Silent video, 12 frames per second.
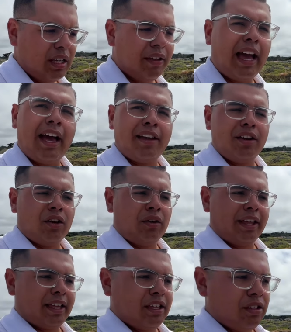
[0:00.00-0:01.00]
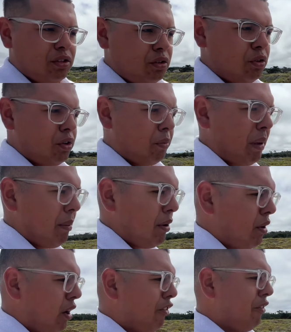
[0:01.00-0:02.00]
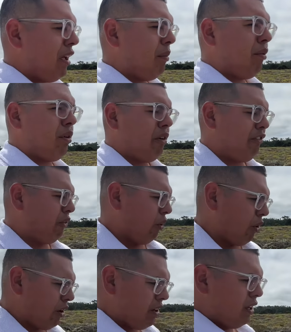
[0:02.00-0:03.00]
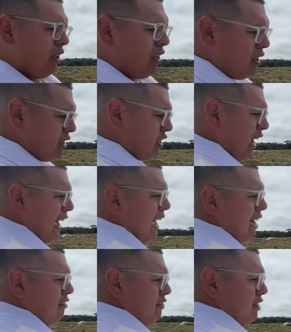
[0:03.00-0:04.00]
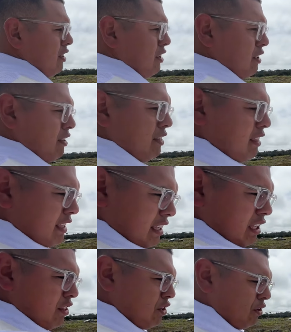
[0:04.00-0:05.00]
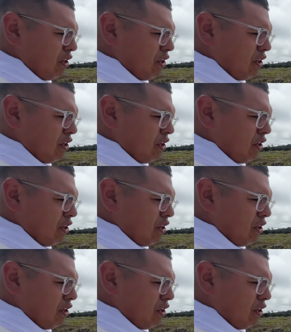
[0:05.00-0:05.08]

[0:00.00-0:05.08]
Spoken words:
Yeah, like you're not able to afford to have your